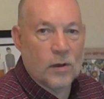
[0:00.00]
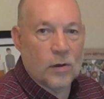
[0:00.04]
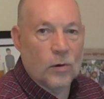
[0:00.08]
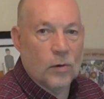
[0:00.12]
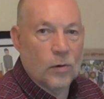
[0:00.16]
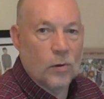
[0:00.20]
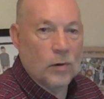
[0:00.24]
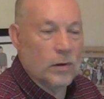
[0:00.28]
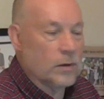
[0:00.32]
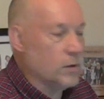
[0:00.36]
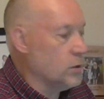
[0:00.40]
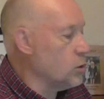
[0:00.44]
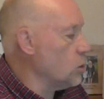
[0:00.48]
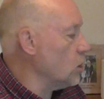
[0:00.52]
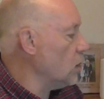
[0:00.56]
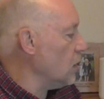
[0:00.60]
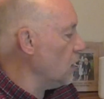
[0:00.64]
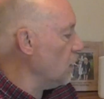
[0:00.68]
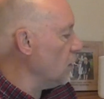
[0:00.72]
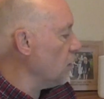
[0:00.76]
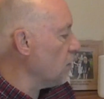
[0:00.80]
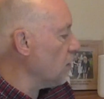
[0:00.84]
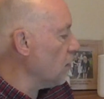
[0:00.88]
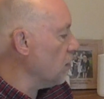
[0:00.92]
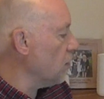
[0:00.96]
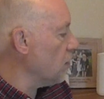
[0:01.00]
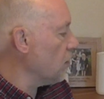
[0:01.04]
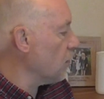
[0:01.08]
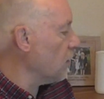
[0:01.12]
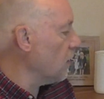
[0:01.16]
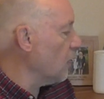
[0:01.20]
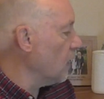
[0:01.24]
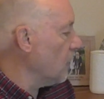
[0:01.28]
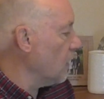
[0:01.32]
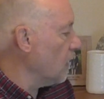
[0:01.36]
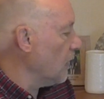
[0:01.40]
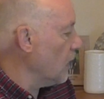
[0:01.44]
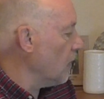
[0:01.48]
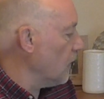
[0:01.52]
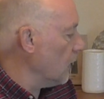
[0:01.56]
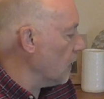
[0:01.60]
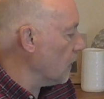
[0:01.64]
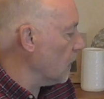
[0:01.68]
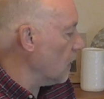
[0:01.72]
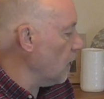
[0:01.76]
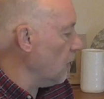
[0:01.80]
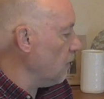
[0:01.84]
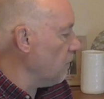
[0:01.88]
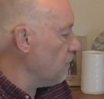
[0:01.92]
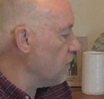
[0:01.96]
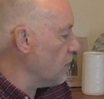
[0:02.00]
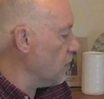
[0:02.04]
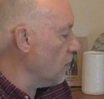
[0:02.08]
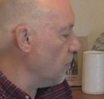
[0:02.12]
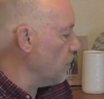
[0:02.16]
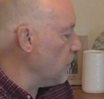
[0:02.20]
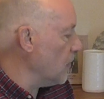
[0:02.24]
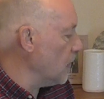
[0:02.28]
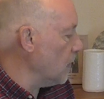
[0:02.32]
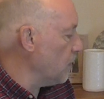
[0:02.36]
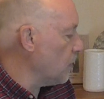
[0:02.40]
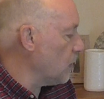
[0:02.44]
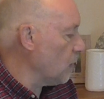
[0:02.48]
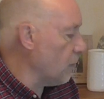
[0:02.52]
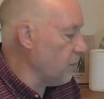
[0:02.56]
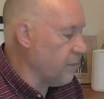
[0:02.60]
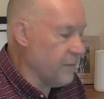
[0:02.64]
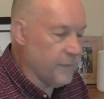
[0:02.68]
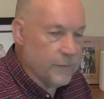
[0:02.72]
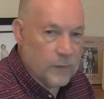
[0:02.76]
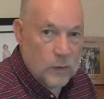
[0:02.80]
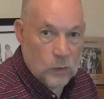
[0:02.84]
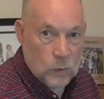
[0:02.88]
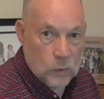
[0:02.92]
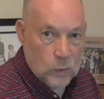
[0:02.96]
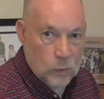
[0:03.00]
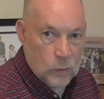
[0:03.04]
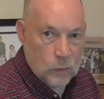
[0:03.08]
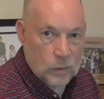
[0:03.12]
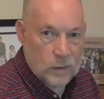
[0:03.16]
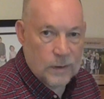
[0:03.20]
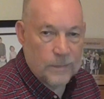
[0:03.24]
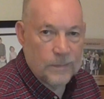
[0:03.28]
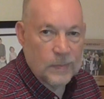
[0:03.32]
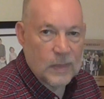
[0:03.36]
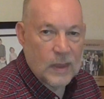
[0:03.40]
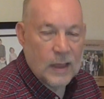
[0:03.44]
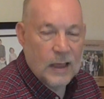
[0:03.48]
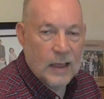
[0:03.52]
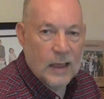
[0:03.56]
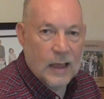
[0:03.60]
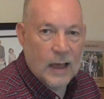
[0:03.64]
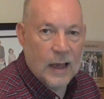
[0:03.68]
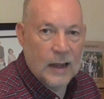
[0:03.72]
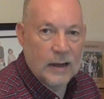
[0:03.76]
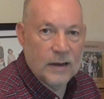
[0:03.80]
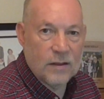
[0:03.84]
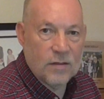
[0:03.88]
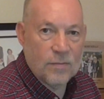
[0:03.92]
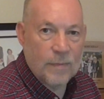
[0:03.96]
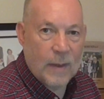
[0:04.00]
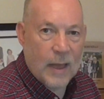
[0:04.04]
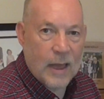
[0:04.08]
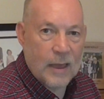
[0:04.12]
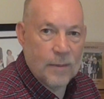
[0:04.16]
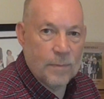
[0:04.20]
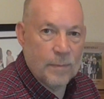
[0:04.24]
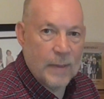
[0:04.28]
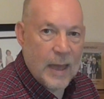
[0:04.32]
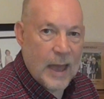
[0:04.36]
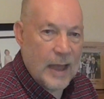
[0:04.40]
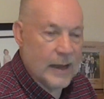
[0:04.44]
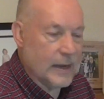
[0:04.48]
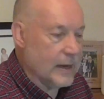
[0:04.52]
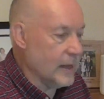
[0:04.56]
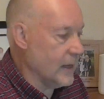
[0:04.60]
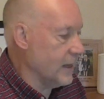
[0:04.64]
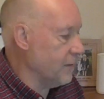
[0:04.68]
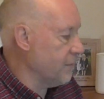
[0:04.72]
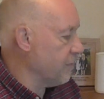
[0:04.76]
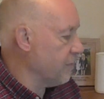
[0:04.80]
called Jesus Gives the People Food, and it's by Penny